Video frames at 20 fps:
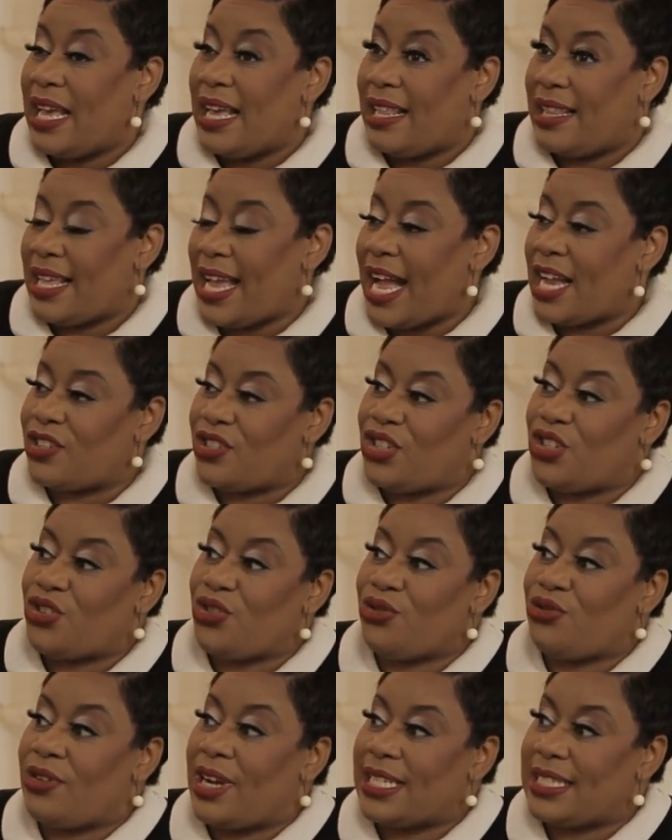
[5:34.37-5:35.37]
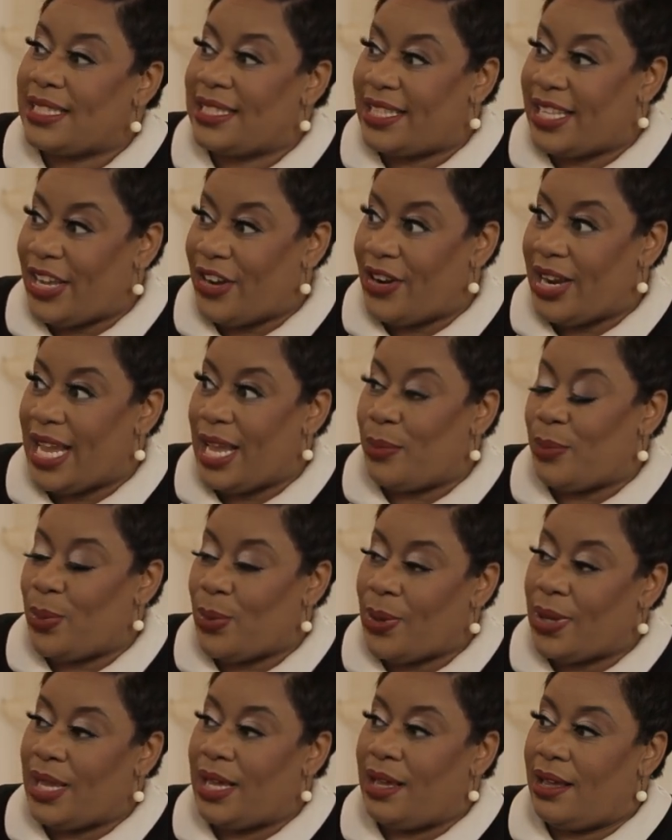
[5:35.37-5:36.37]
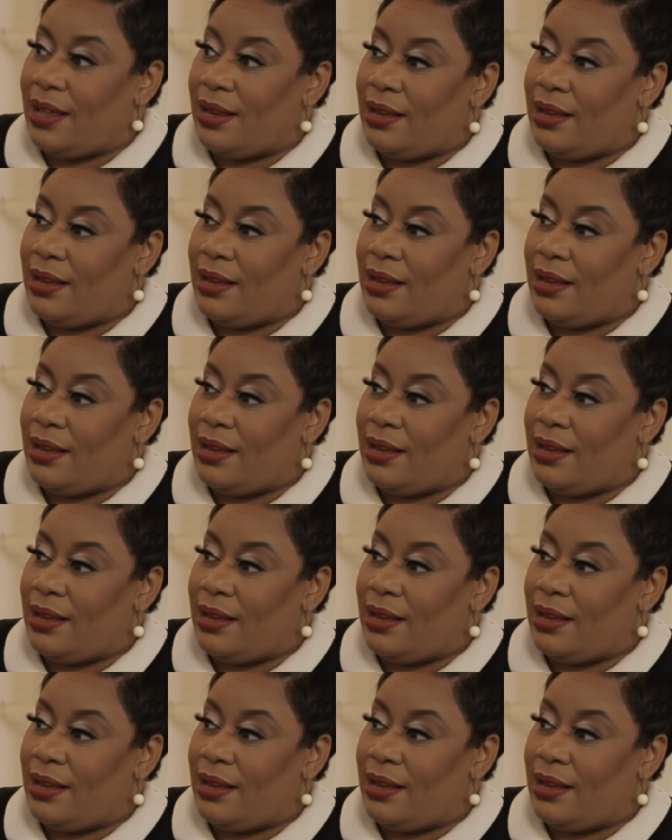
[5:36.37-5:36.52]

they actually trust their employee.